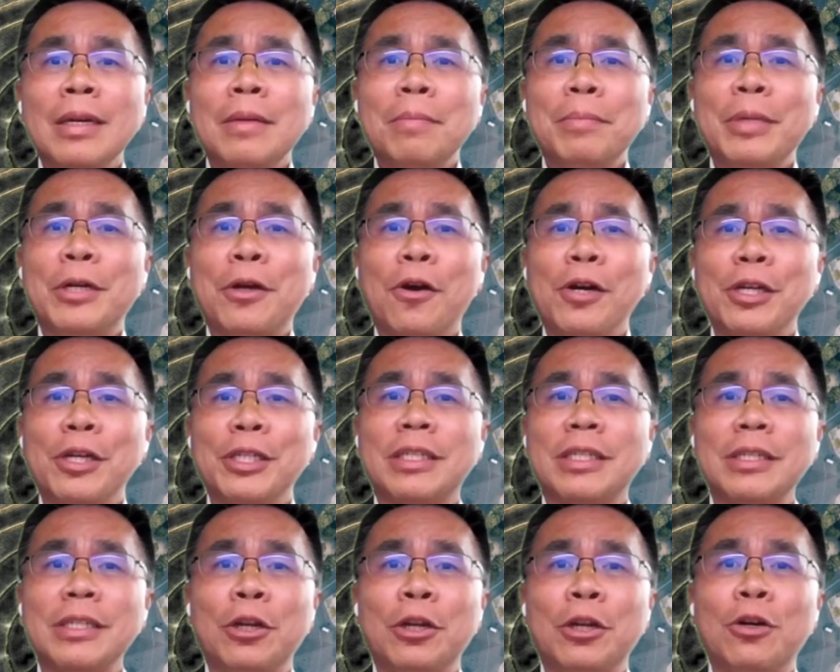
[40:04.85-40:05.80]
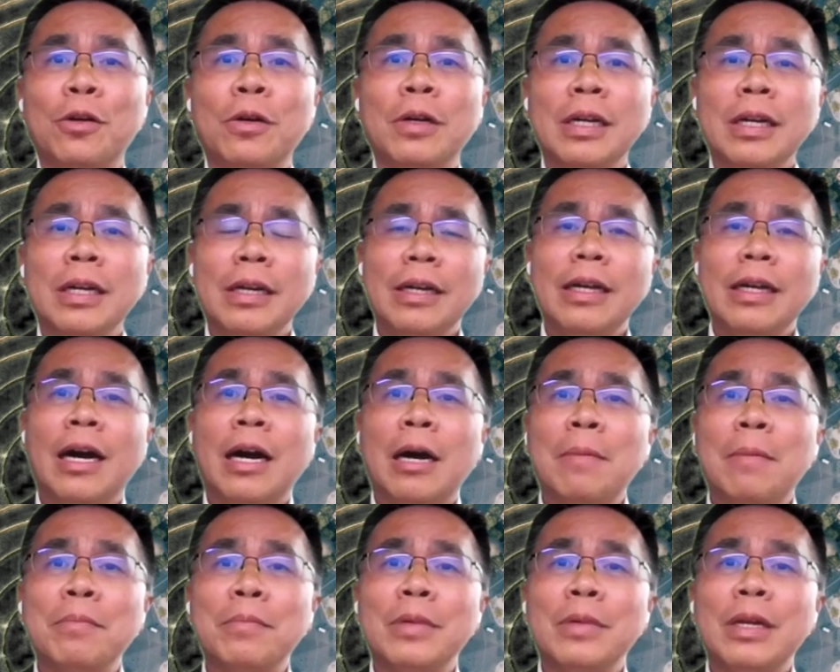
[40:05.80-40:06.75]
because
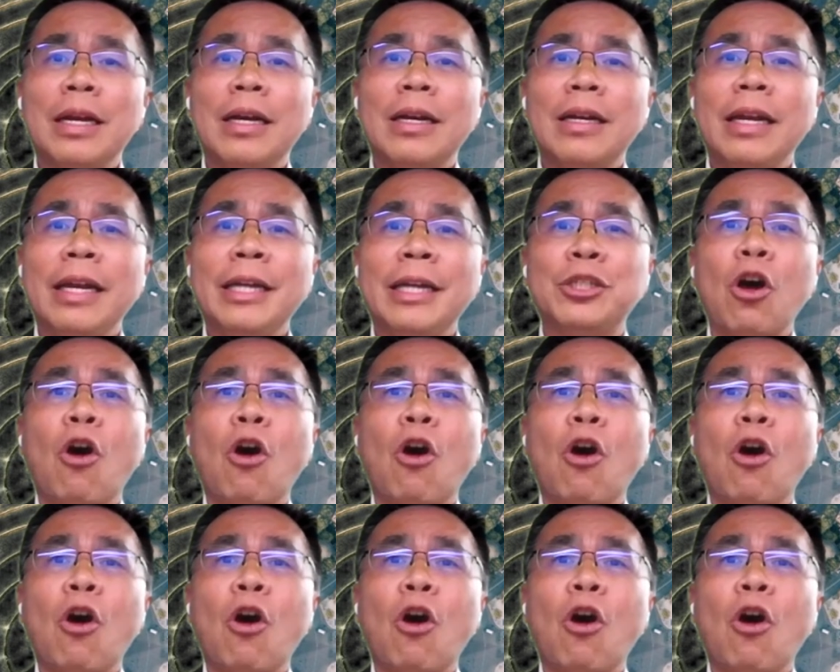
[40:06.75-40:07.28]
it's